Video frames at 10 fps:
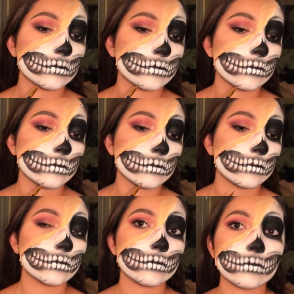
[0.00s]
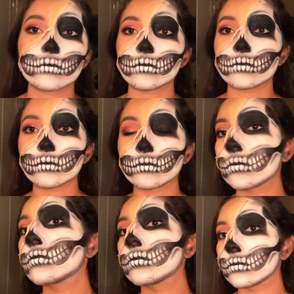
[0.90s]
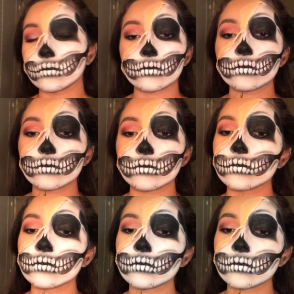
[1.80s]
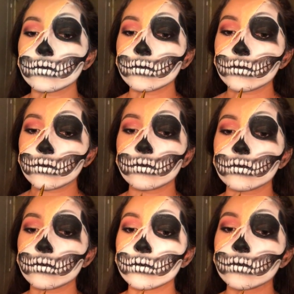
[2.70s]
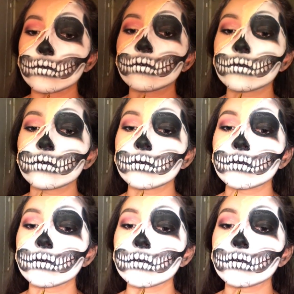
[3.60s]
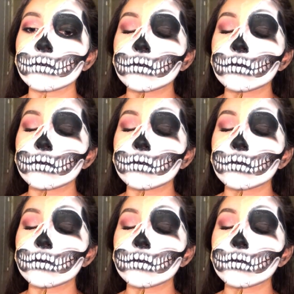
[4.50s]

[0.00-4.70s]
So you'll see me just with the small detail brush kind of just adding some